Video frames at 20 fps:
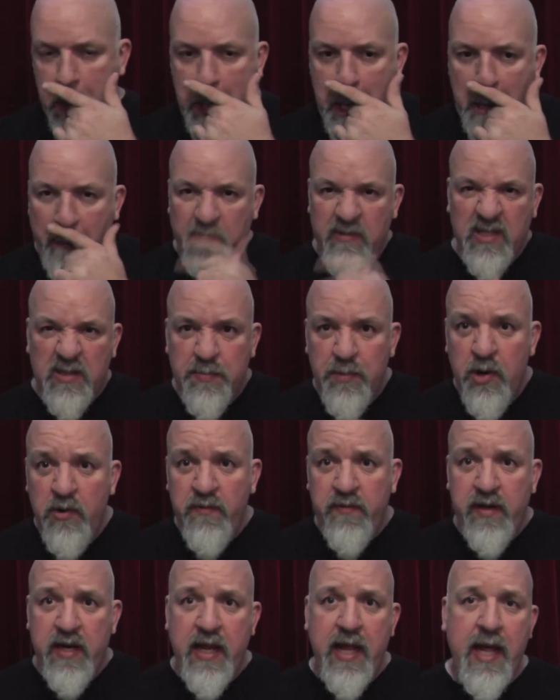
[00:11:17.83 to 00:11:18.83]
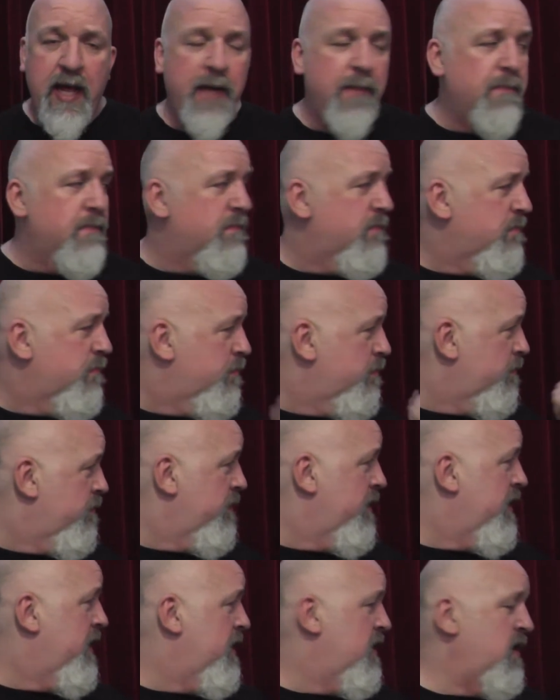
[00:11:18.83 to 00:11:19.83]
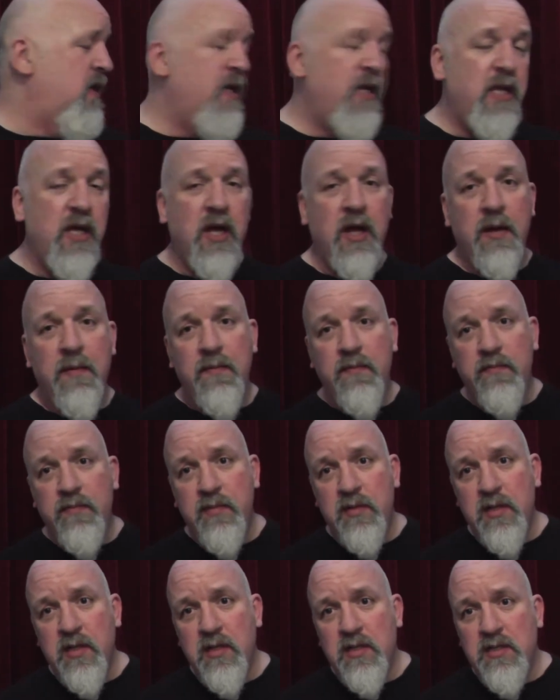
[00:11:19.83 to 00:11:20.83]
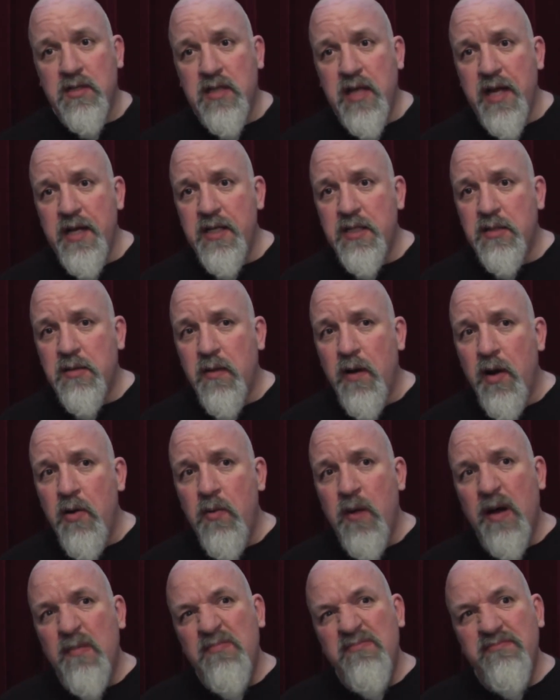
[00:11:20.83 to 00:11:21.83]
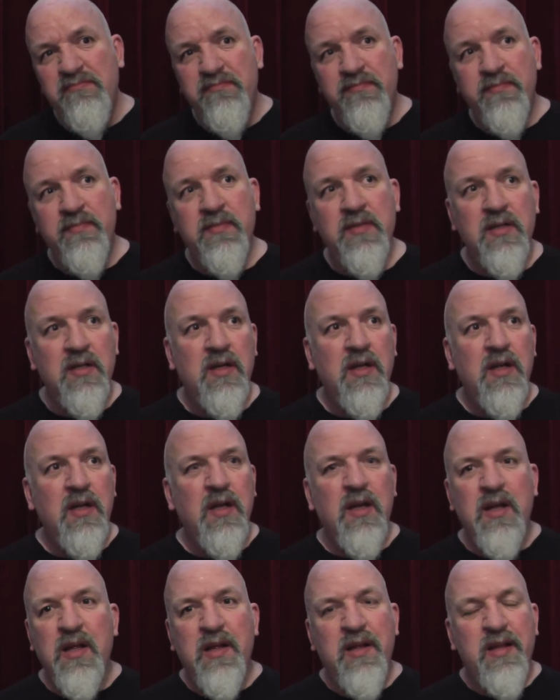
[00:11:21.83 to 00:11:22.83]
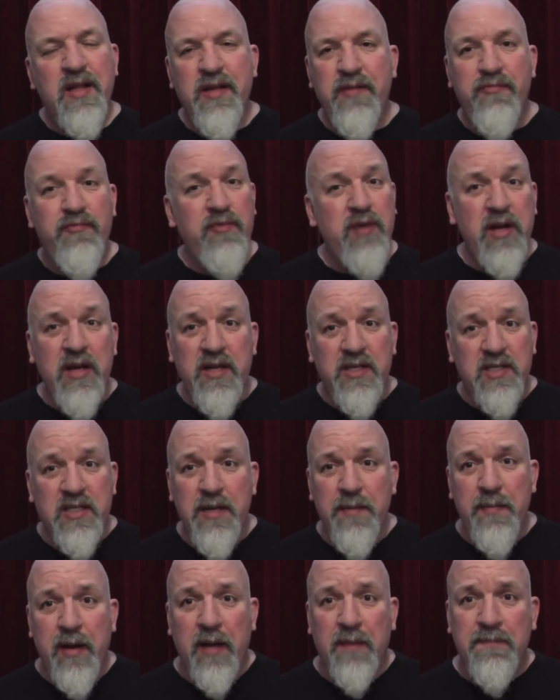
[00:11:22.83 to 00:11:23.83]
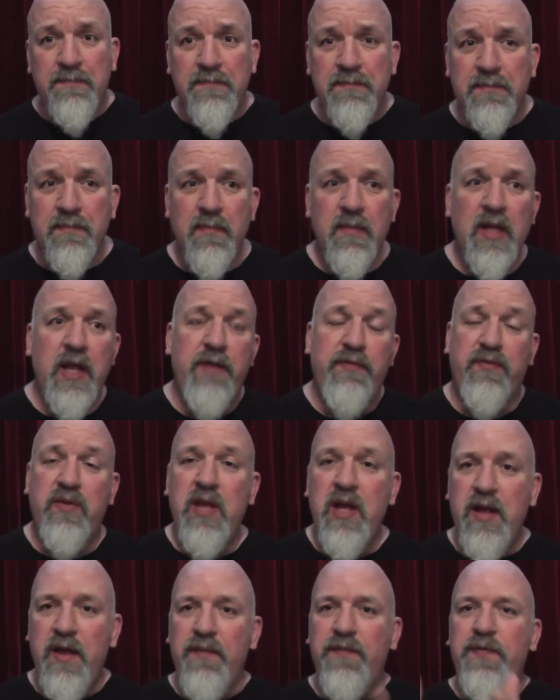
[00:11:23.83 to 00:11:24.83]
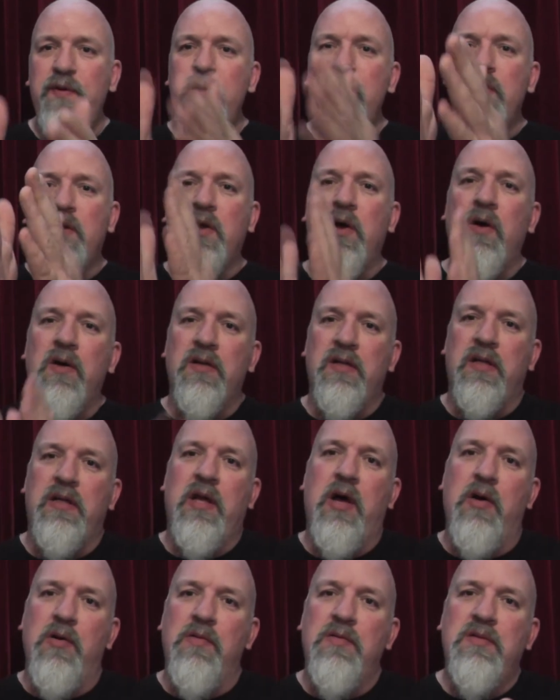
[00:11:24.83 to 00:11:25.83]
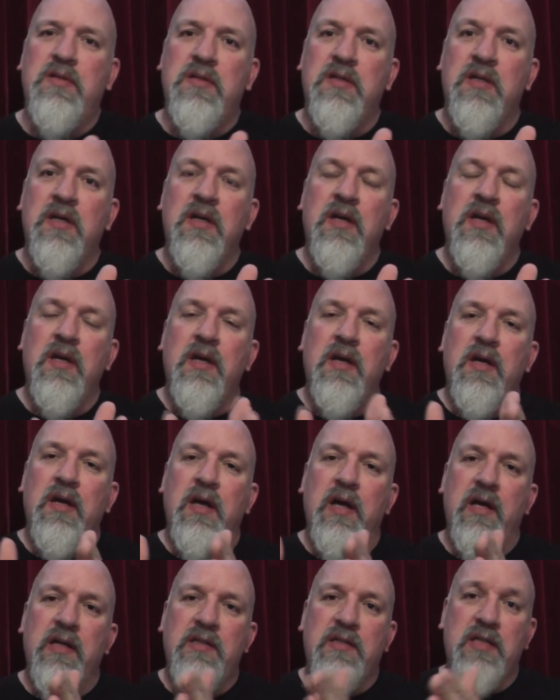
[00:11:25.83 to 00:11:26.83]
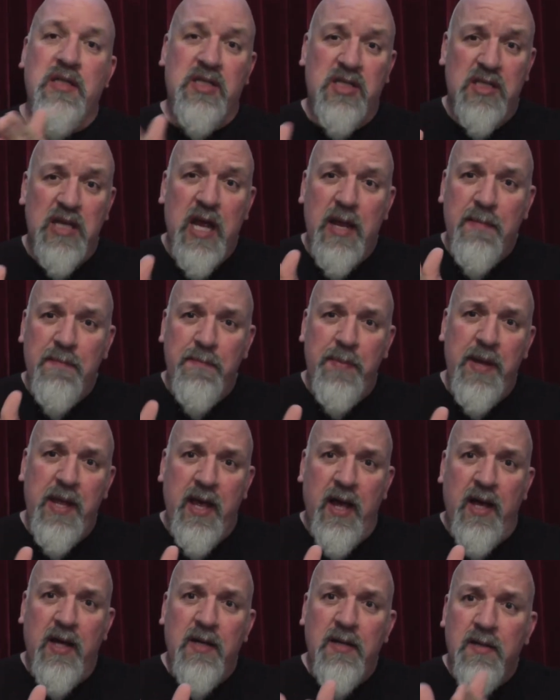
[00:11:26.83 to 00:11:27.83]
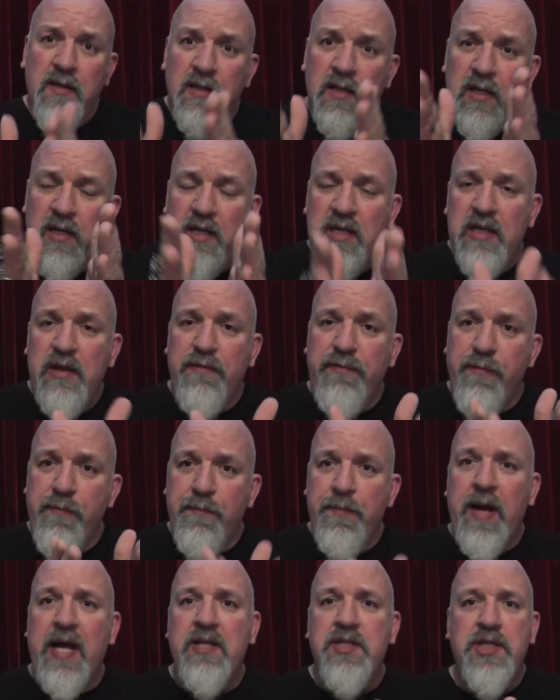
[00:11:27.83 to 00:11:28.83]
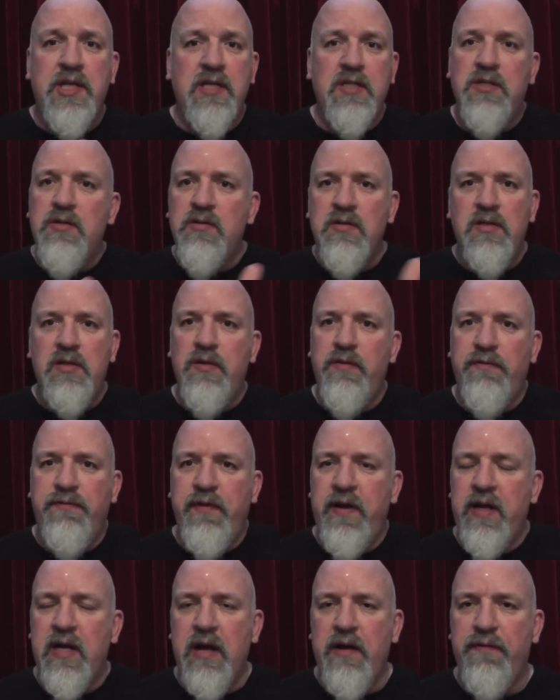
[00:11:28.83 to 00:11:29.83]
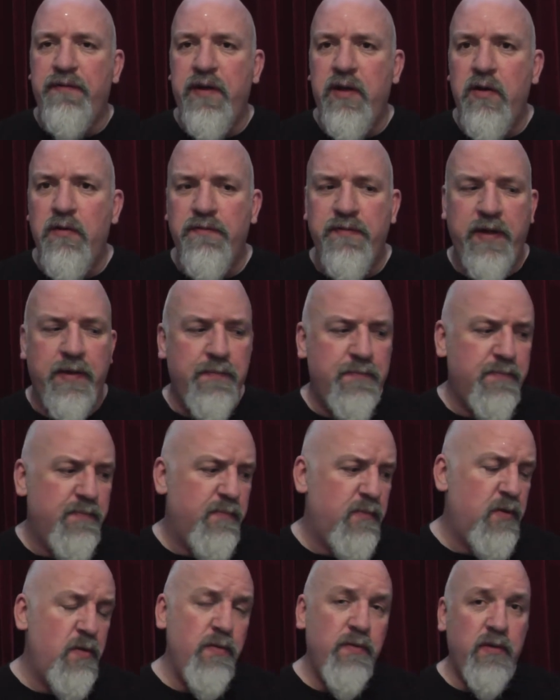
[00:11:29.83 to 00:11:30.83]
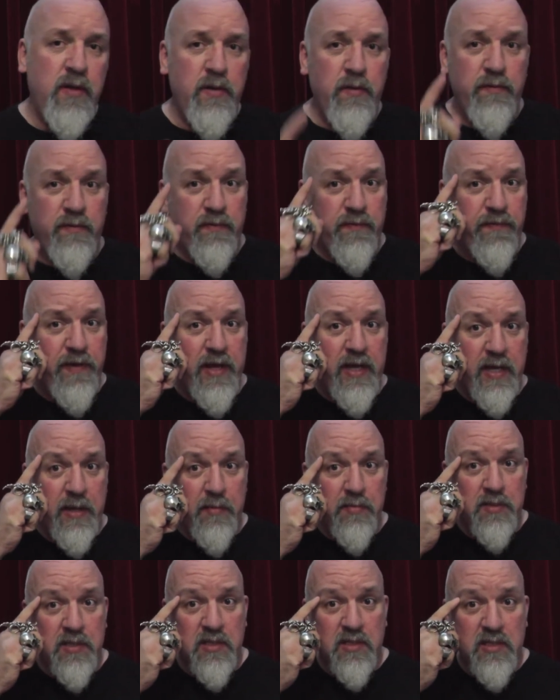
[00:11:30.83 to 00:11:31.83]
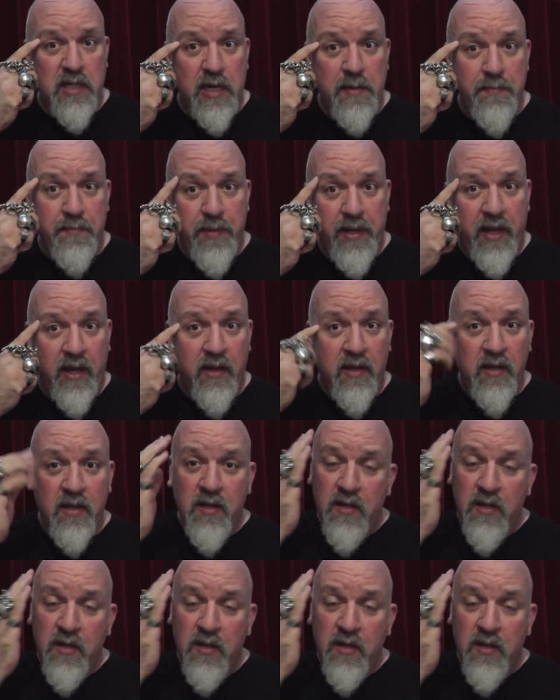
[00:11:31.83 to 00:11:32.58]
um, smoothing it out in the um, the status quo one they're really similar. If they, if you'd got those as the same beer in different batches, you'd you'd think nothing of it. You'd you'd think it was the same beer.